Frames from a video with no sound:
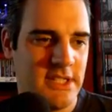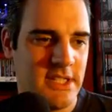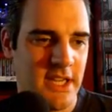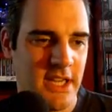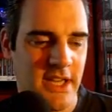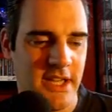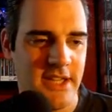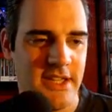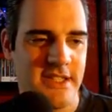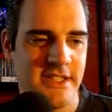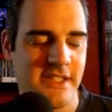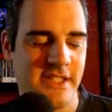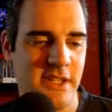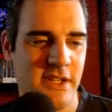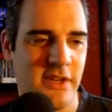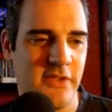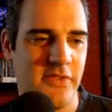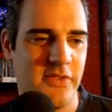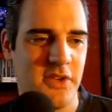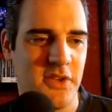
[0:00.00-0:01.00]
There's
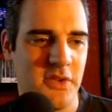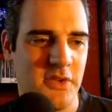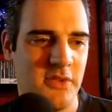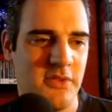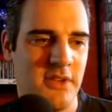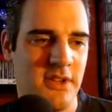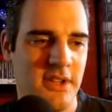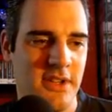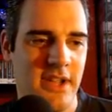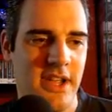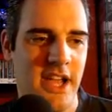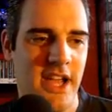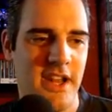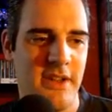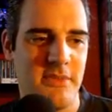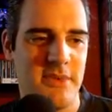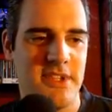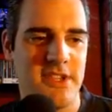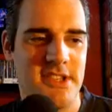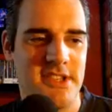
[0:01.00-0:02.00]
still a few
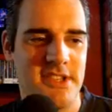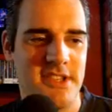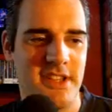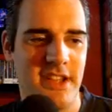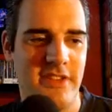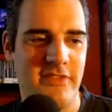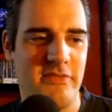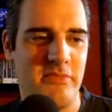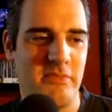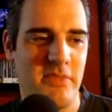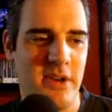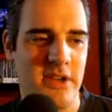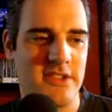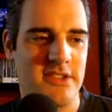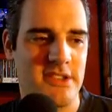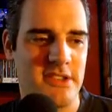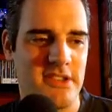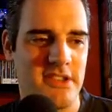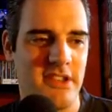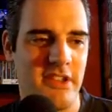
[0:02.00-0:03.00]
elements and stuff and
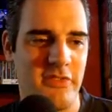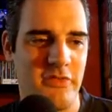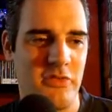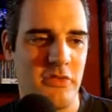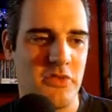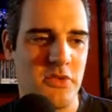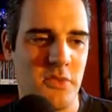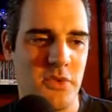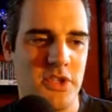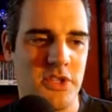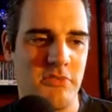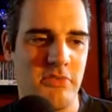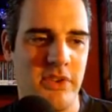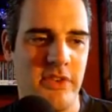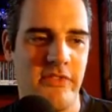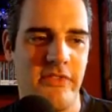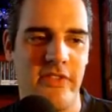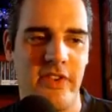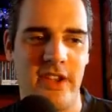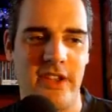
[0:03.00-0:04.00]
bugs and stuff which are
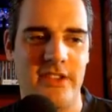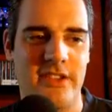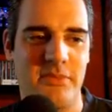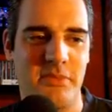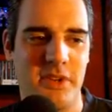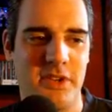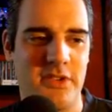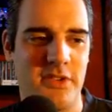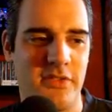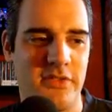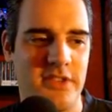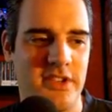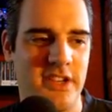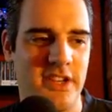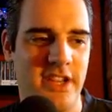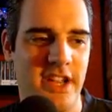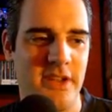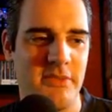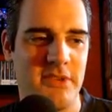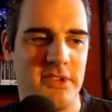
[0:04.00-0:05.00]
being fixed, because obviously
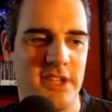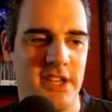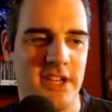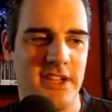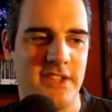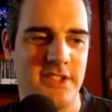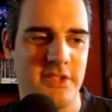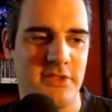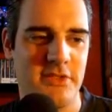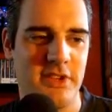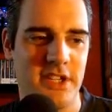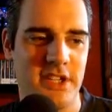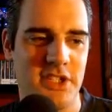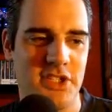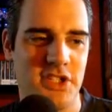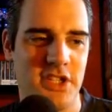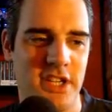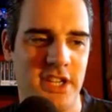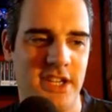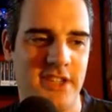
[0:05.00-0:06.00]
the game isn't out until
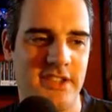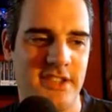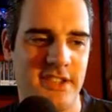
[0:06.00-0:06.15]
next year.